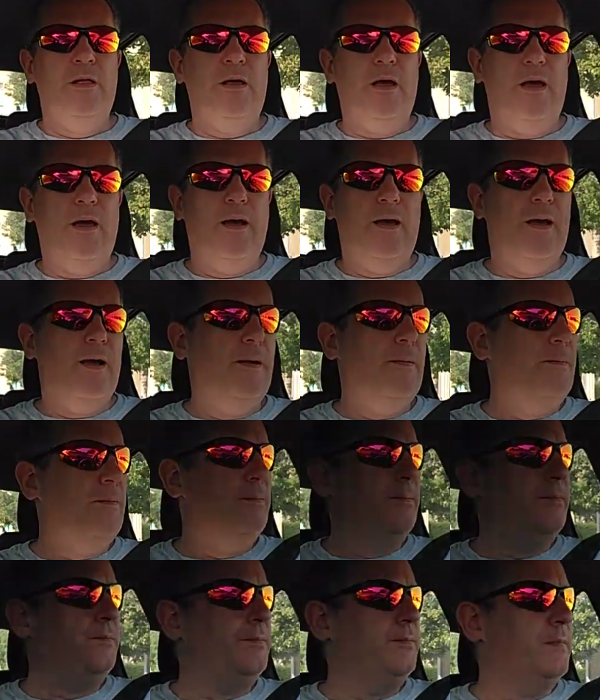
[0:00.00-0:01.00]

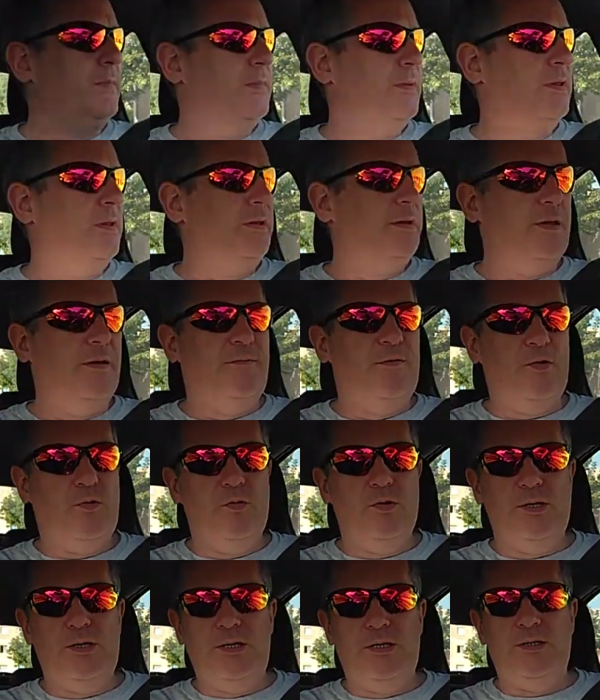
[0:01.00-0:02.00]
The
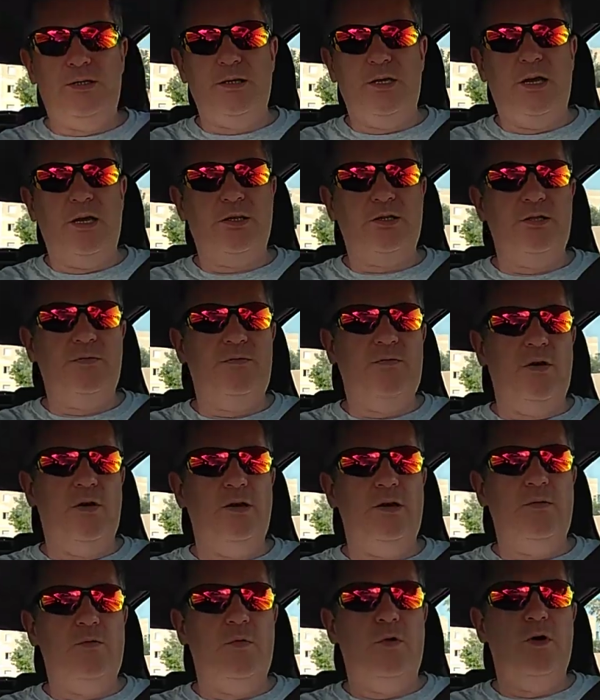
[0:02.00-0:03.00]
difficulties in actually
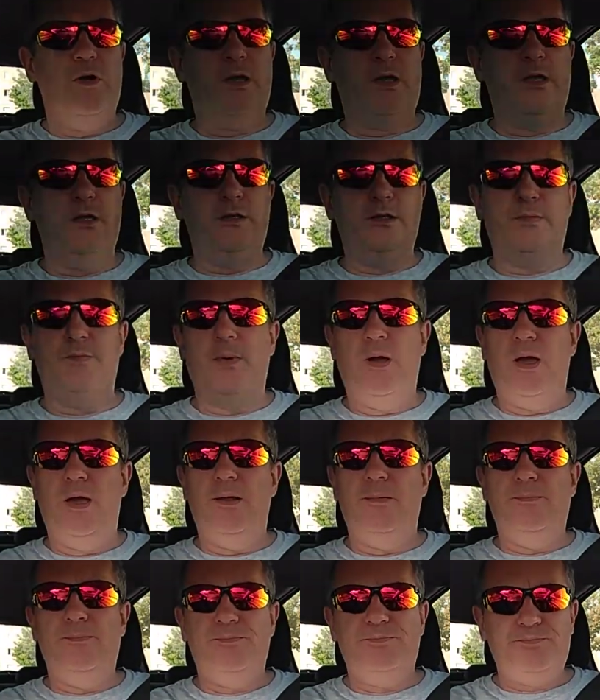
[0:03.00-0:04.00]
finding work in
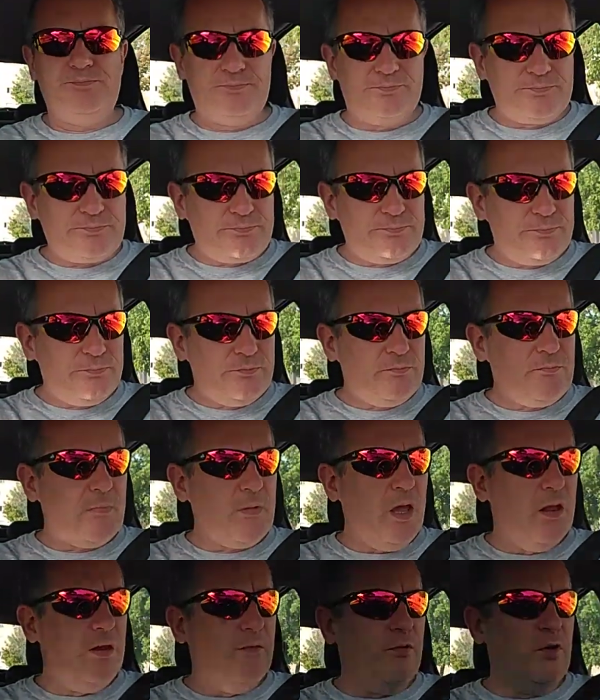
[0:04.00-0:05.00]
Spain.
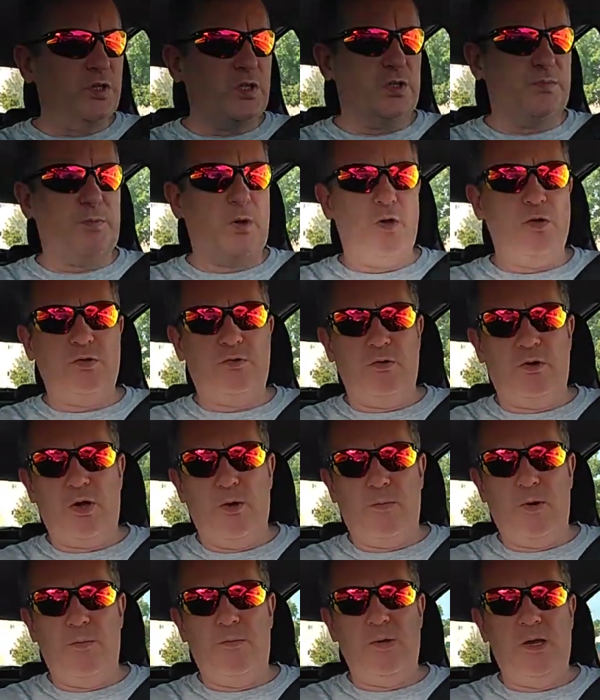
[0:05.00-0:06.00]
And I've also spoken to a
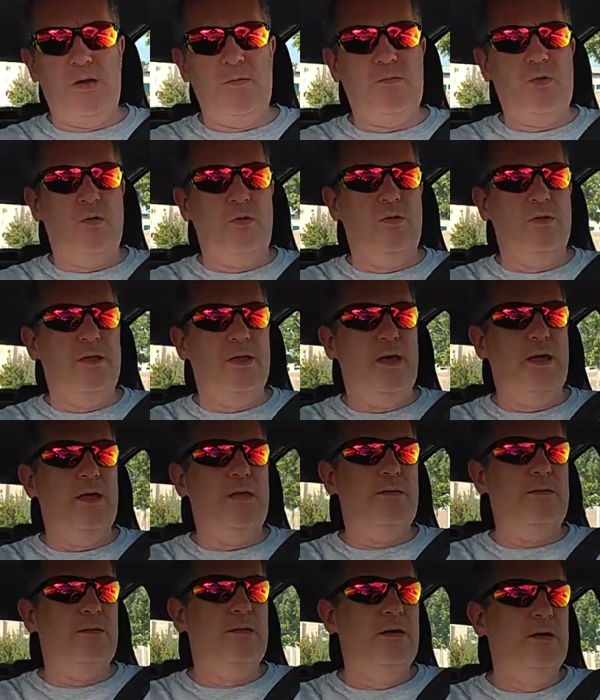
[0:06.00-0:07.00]
couple of people
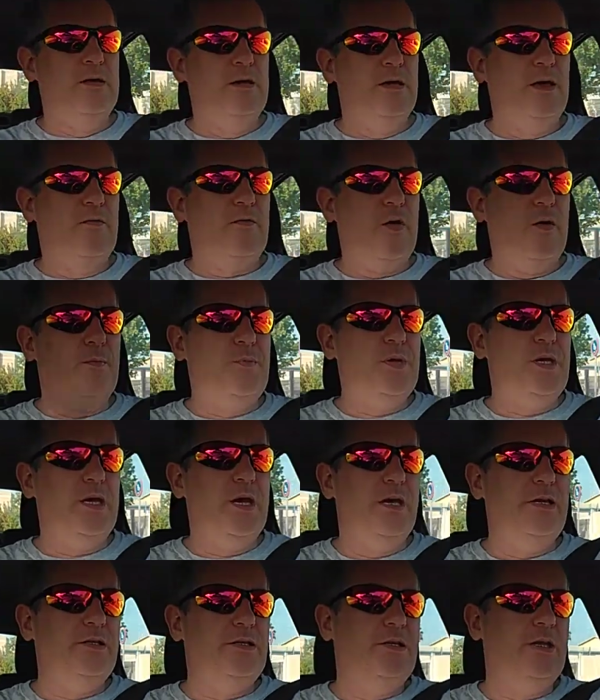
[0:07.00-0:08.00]
that have got
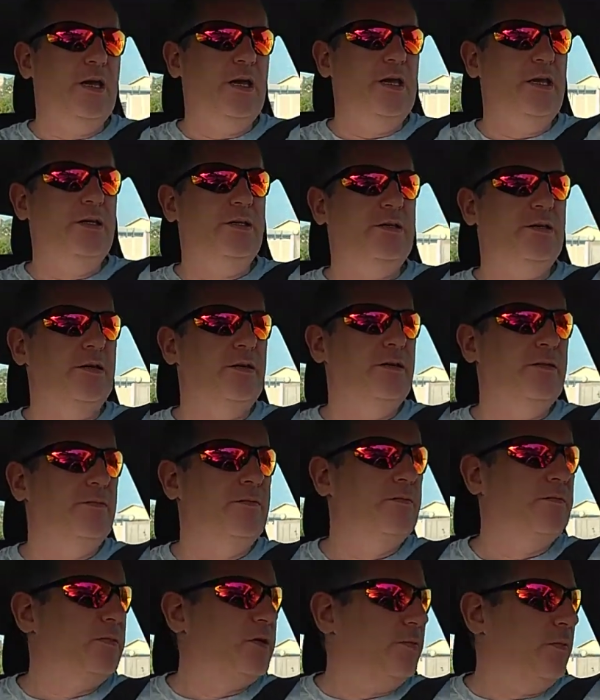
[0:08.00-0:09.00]
PhDs
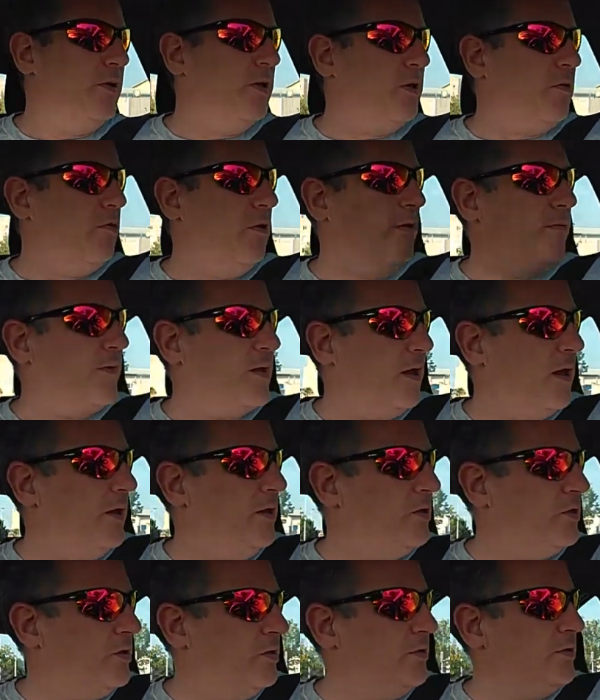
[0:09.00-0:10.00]
and some other
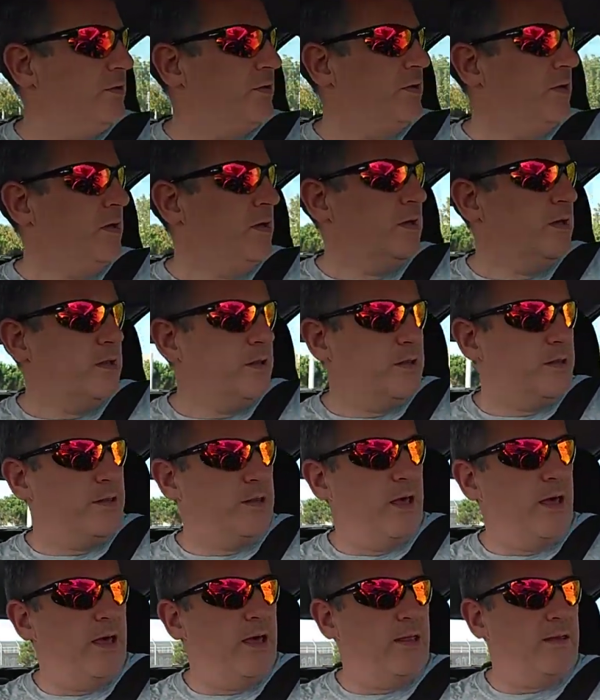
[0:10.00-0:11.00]
qualifications
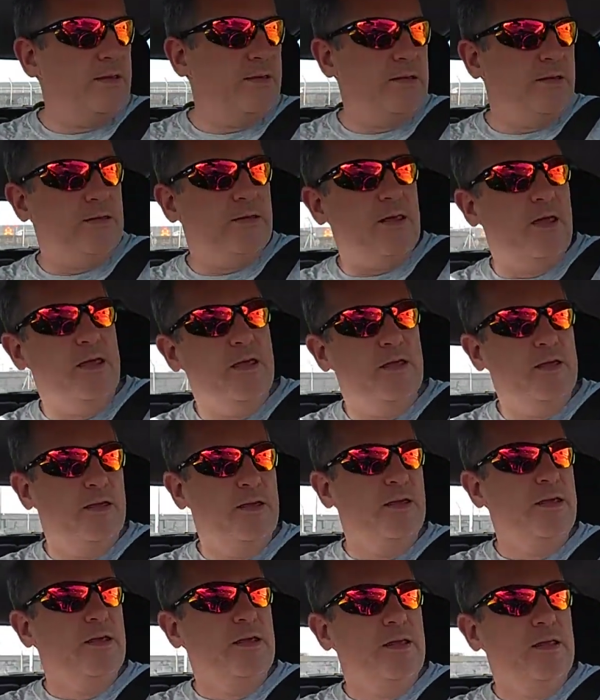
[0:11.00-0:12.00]
that
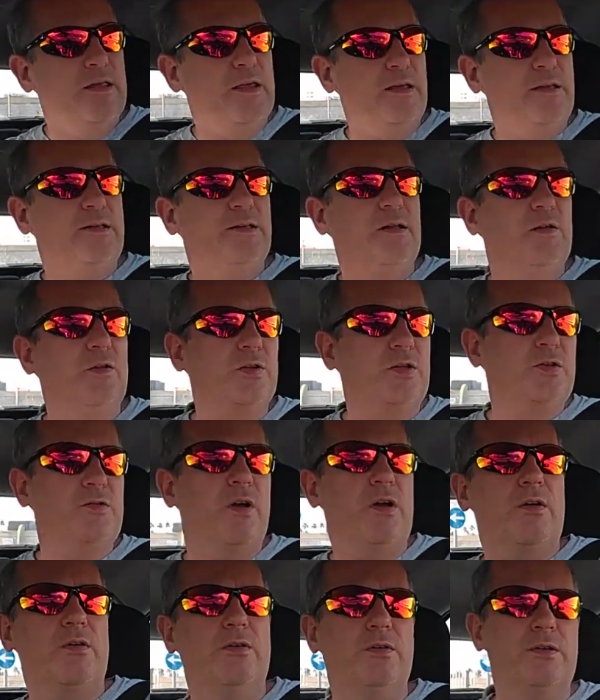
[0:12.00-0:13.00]
they still
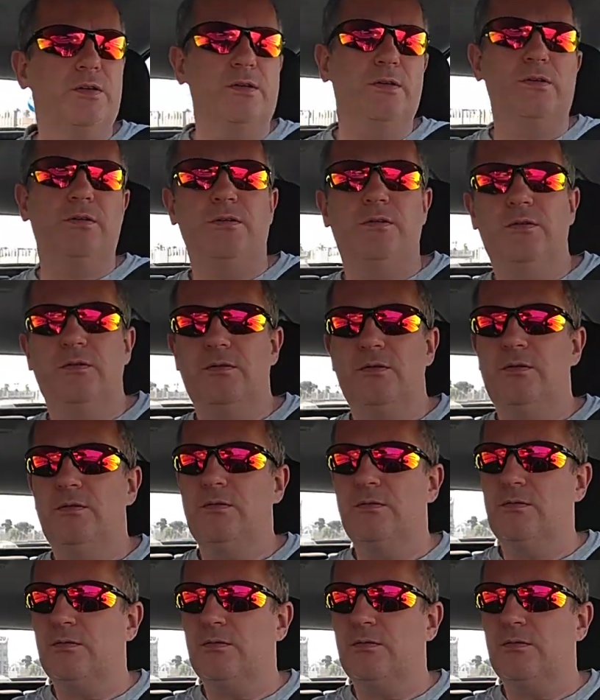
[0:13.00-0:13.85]
struggle to...